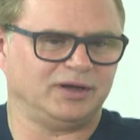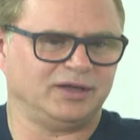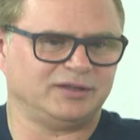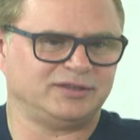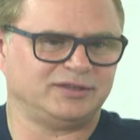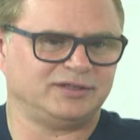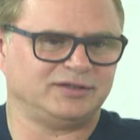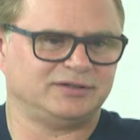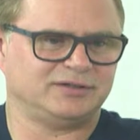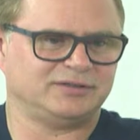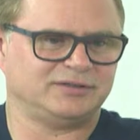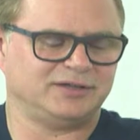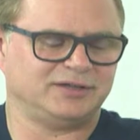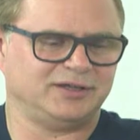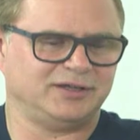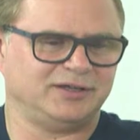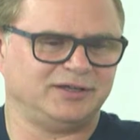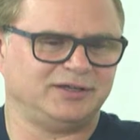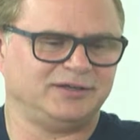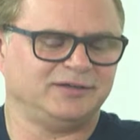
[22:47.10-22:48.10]
I think
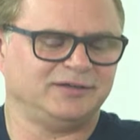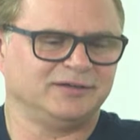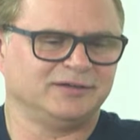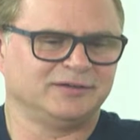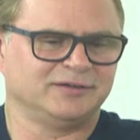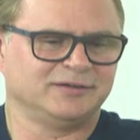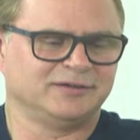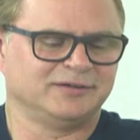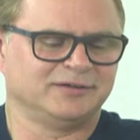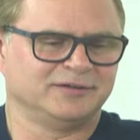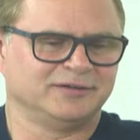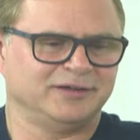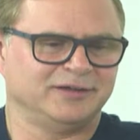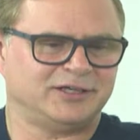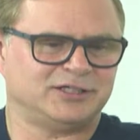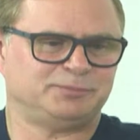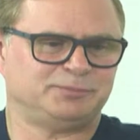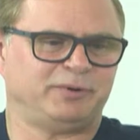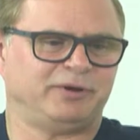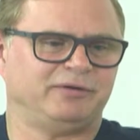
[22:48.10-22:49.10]
the
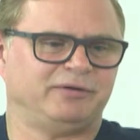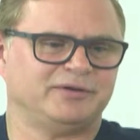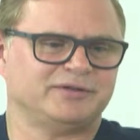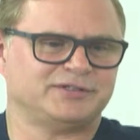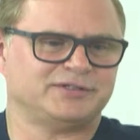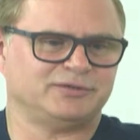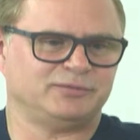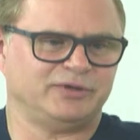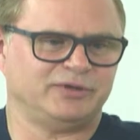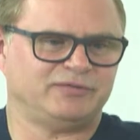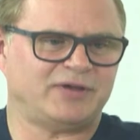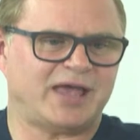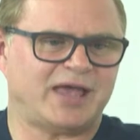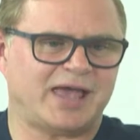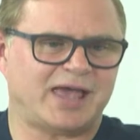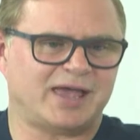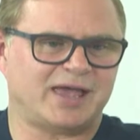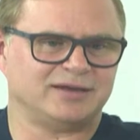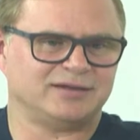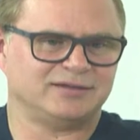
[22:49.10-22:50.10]
experience that we've
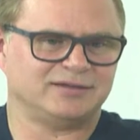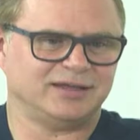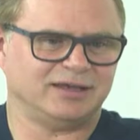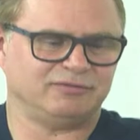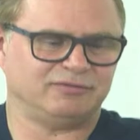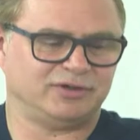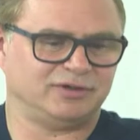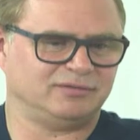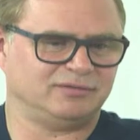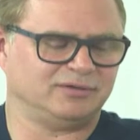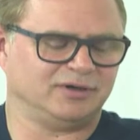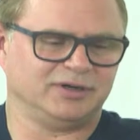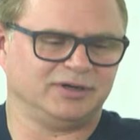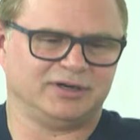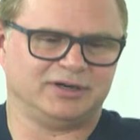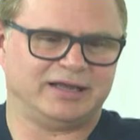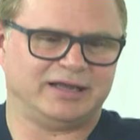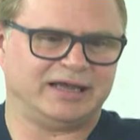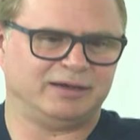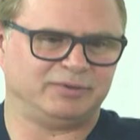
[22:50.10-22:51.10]
had, having, I
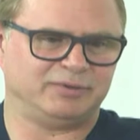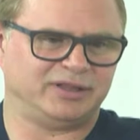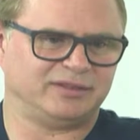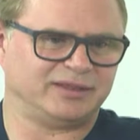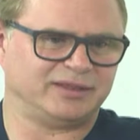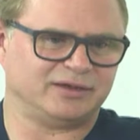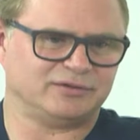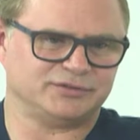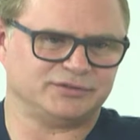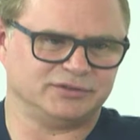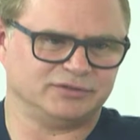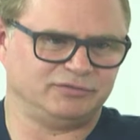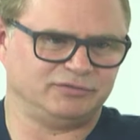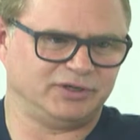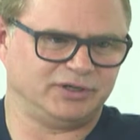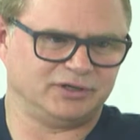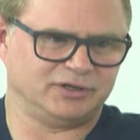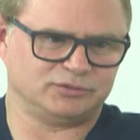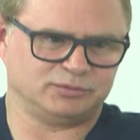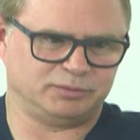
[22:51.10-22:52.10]
don't know how many thousands of
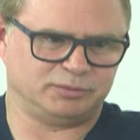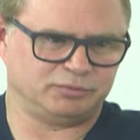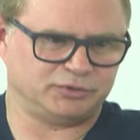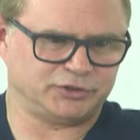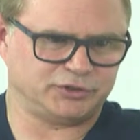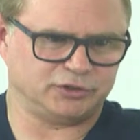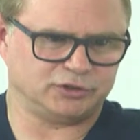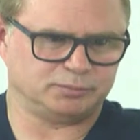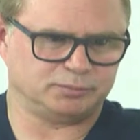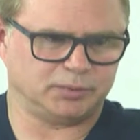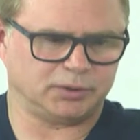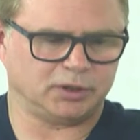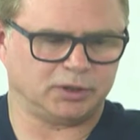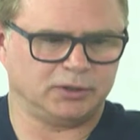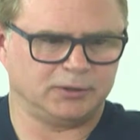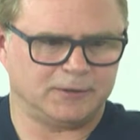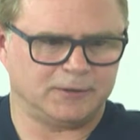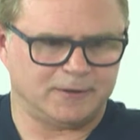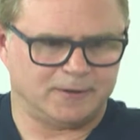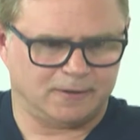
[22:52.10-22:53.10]
videos we produce,
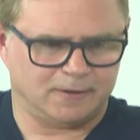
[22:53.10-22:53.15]
but